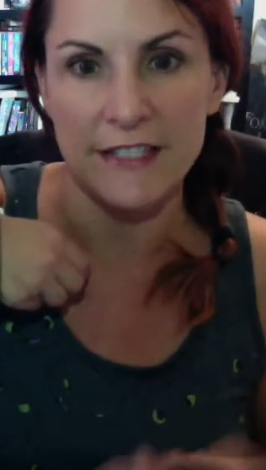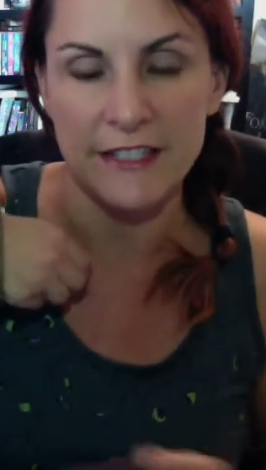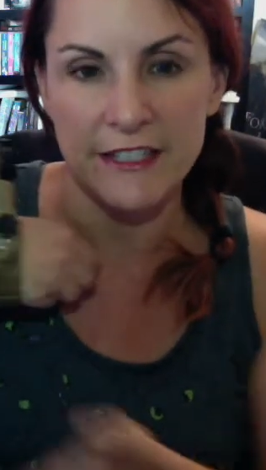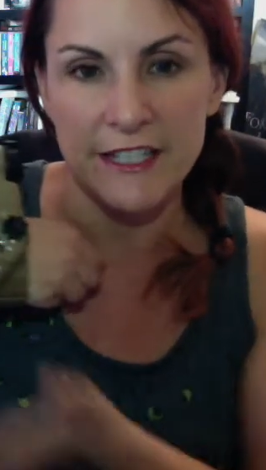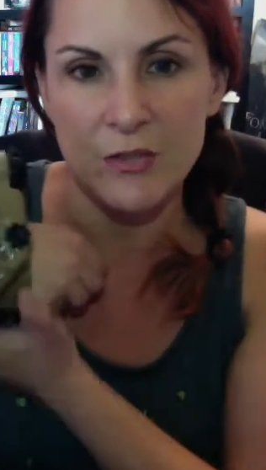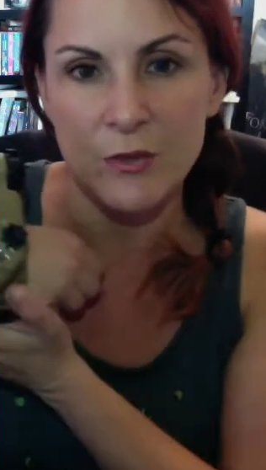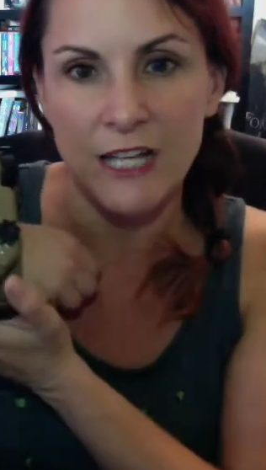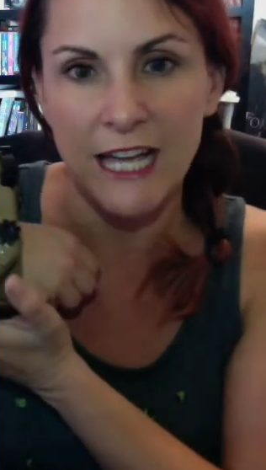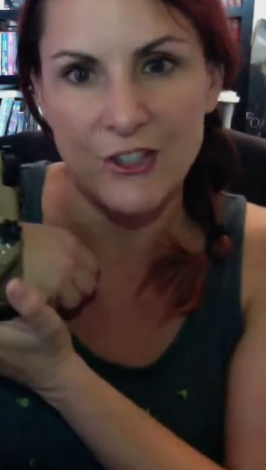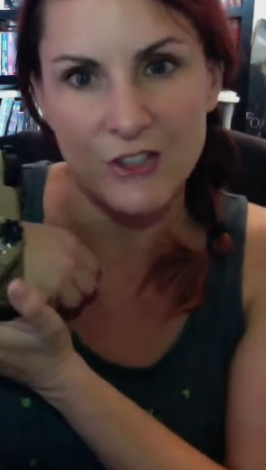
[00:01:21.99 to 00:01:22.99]
And this one
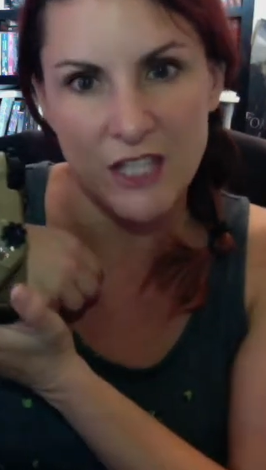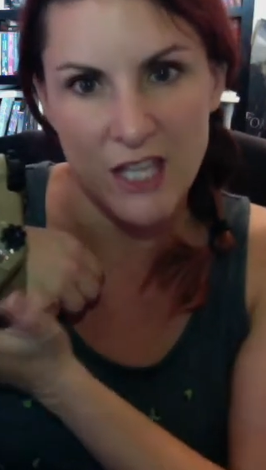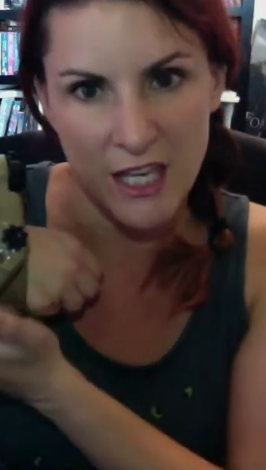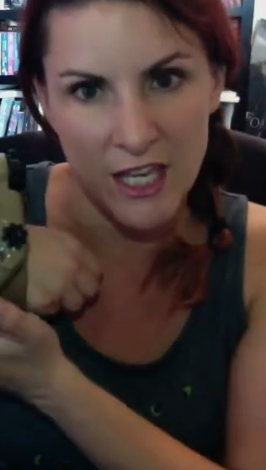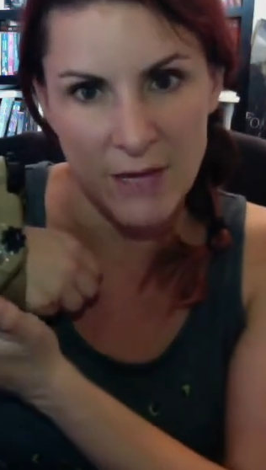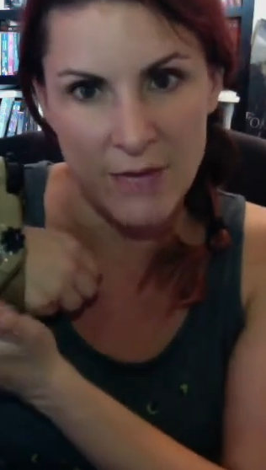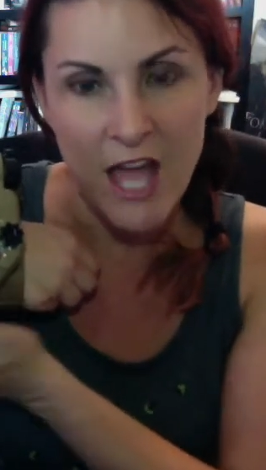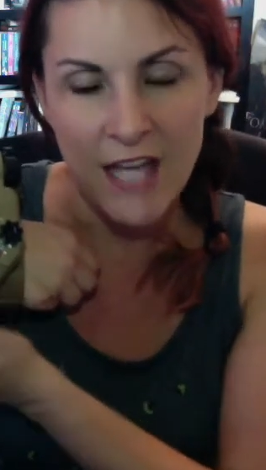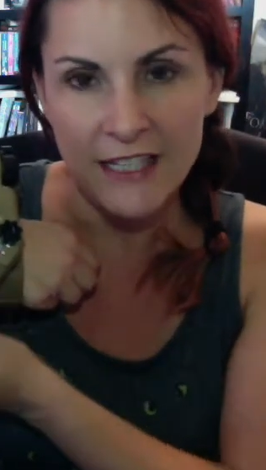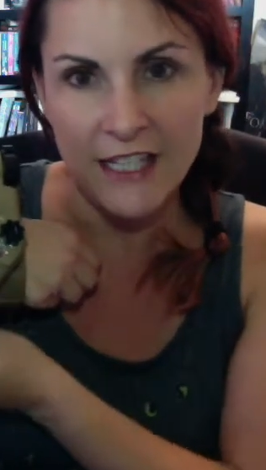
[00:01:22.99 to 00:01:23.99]
actually came
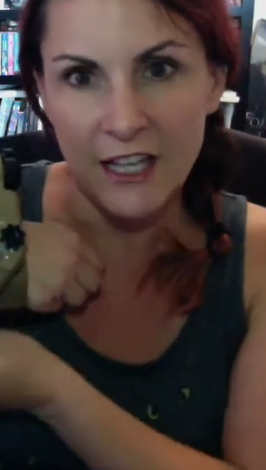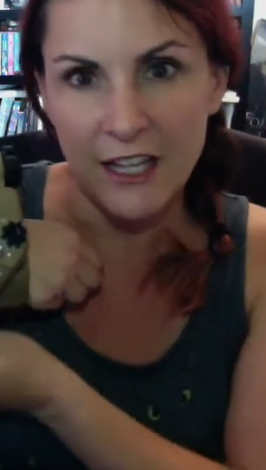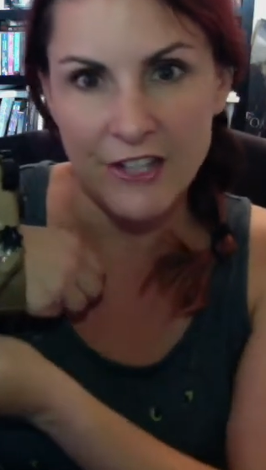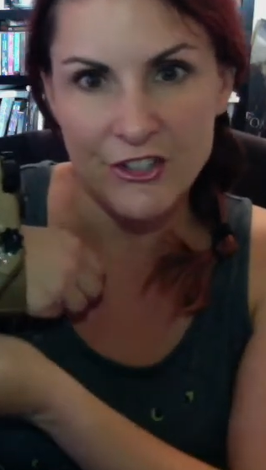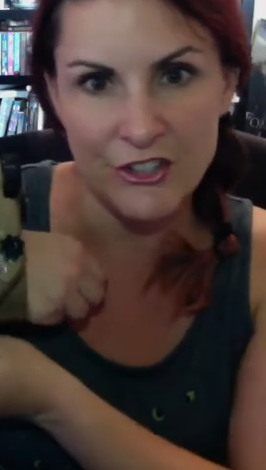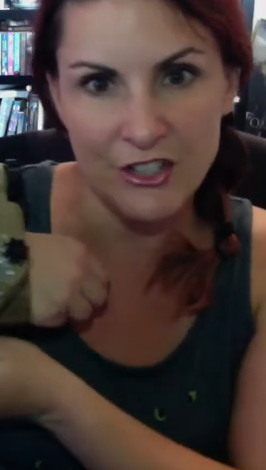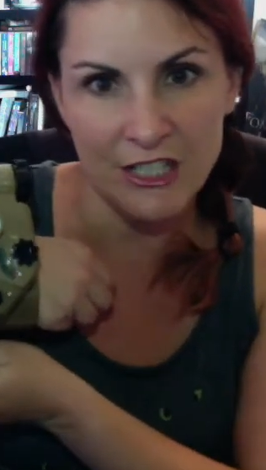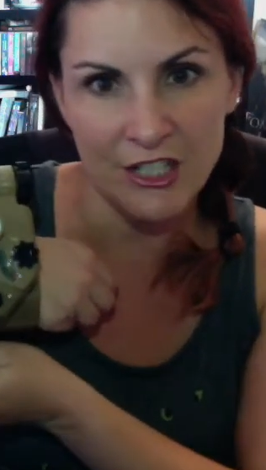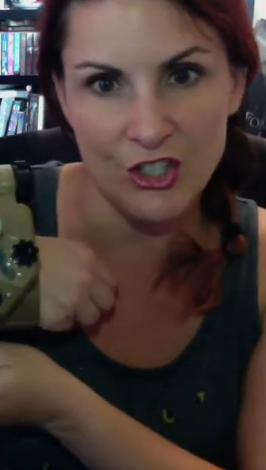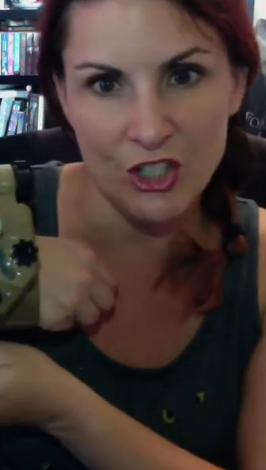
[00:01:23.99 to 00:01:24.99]
in the collector's
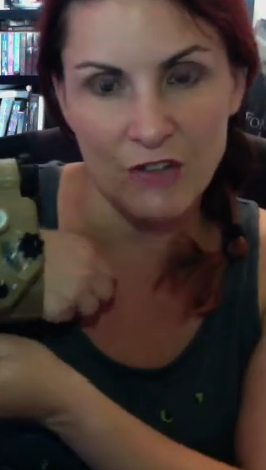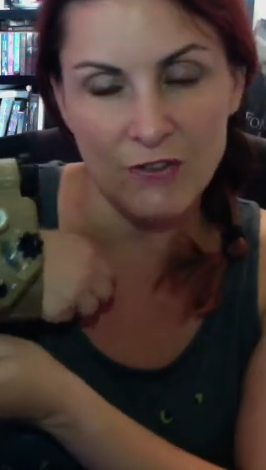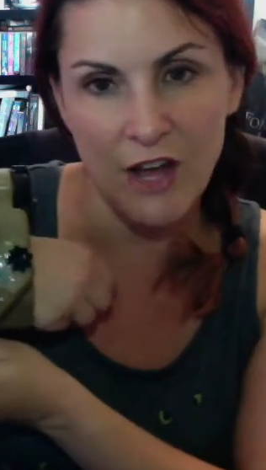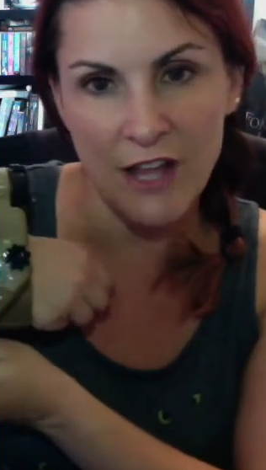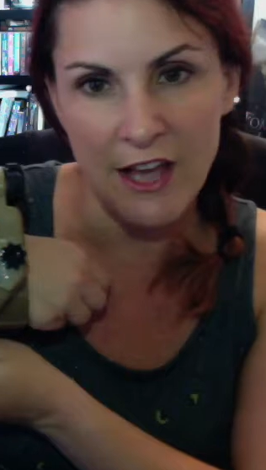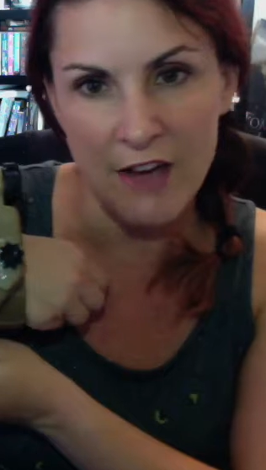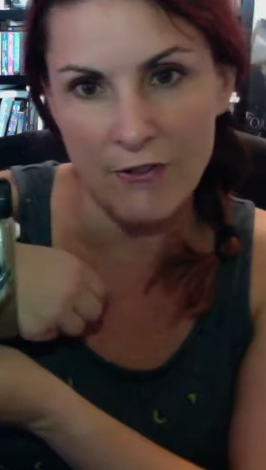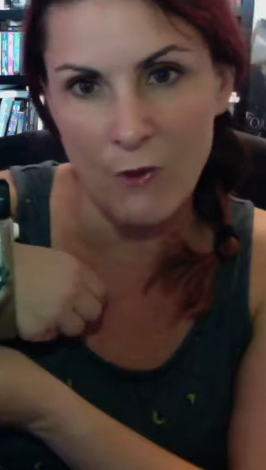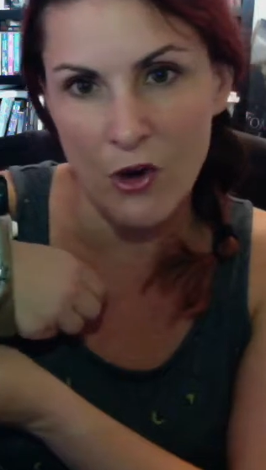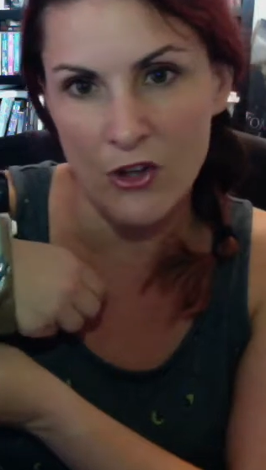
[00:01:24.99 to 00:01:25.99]
edition of Fallout
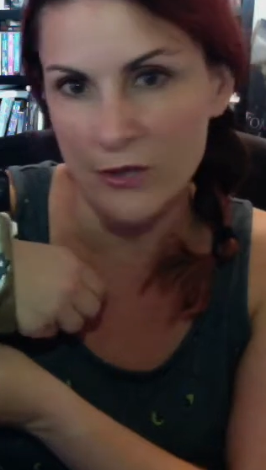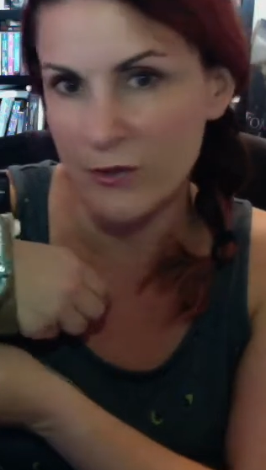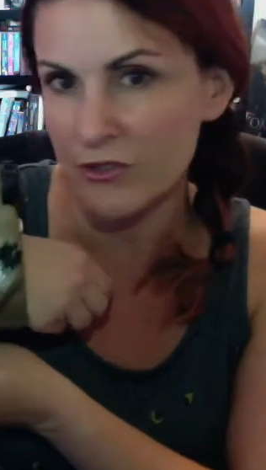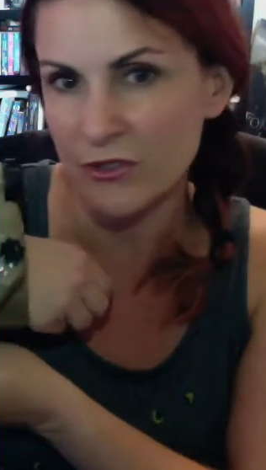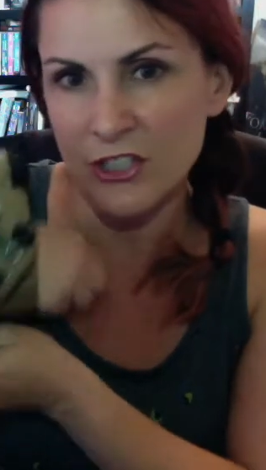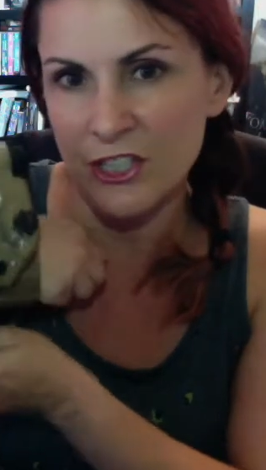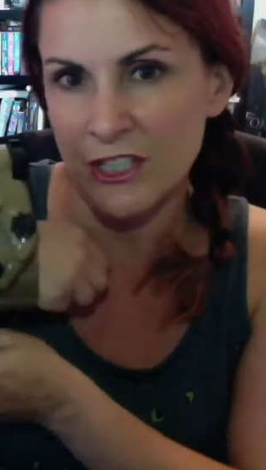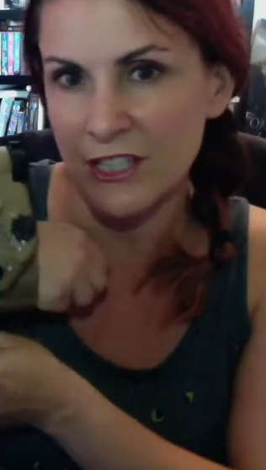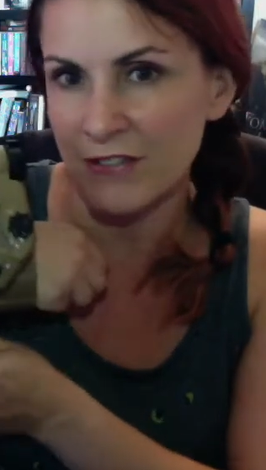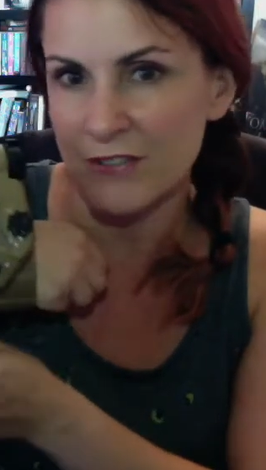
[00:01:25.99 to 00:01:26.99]
4. There was only
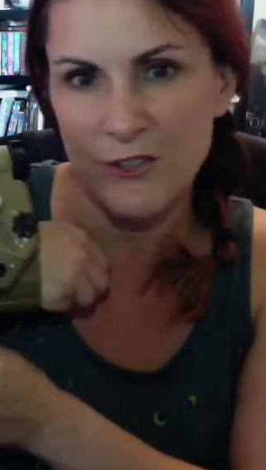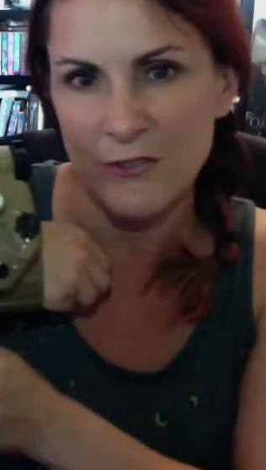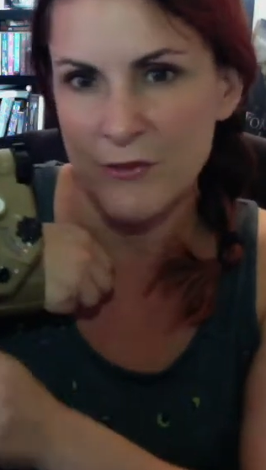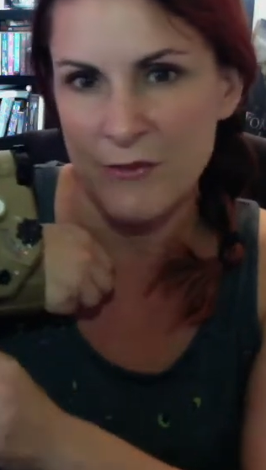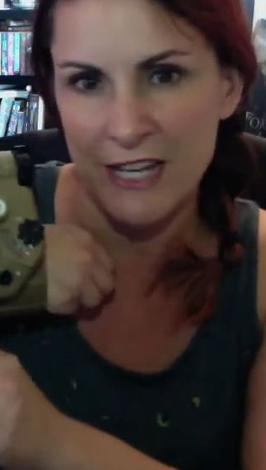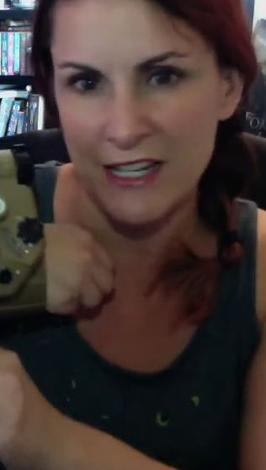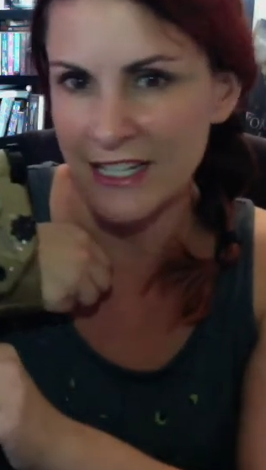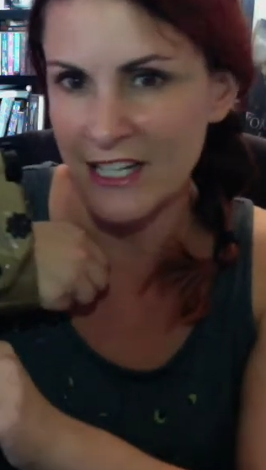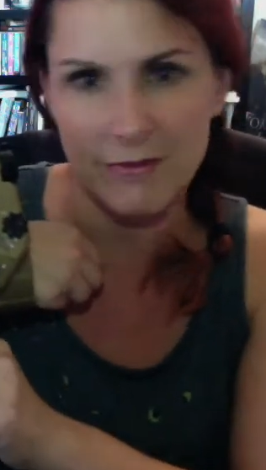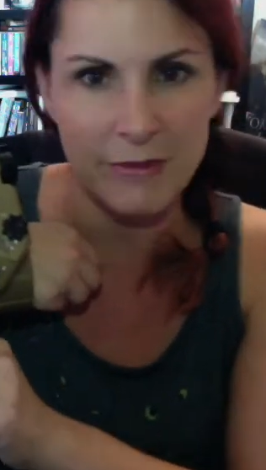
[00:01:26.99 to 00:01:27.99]
a few of them made. I
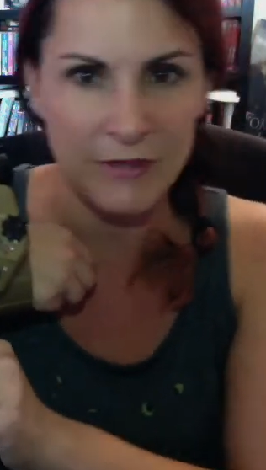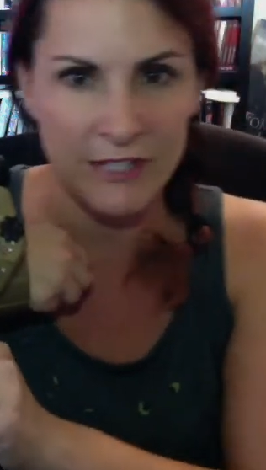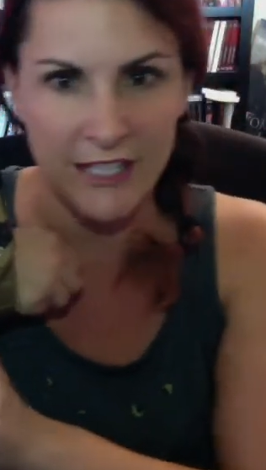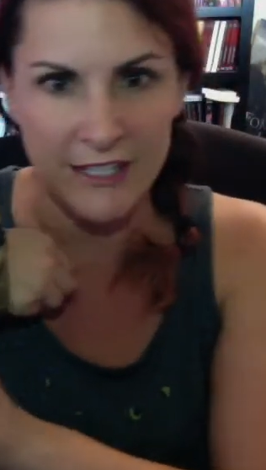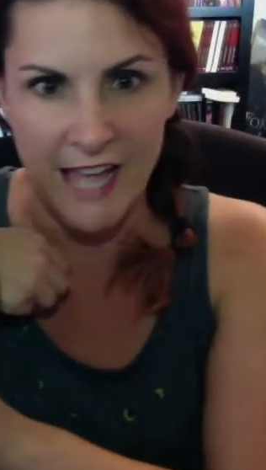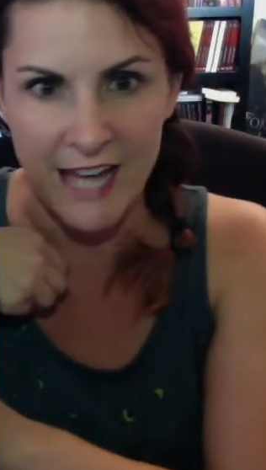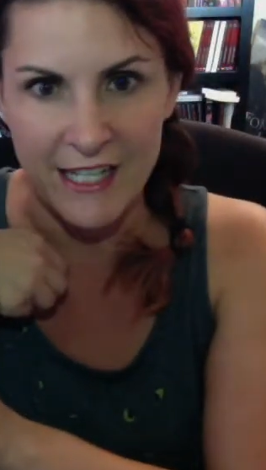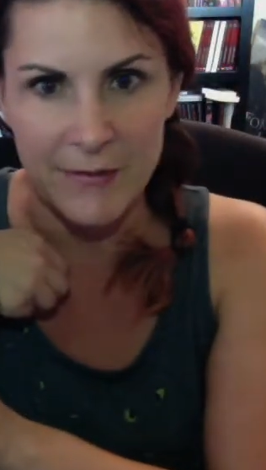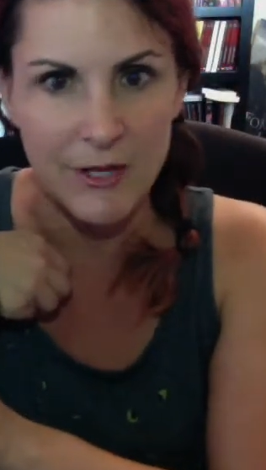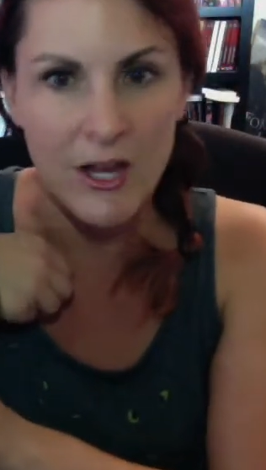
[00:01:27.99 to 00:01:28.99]
can't remember the exact number.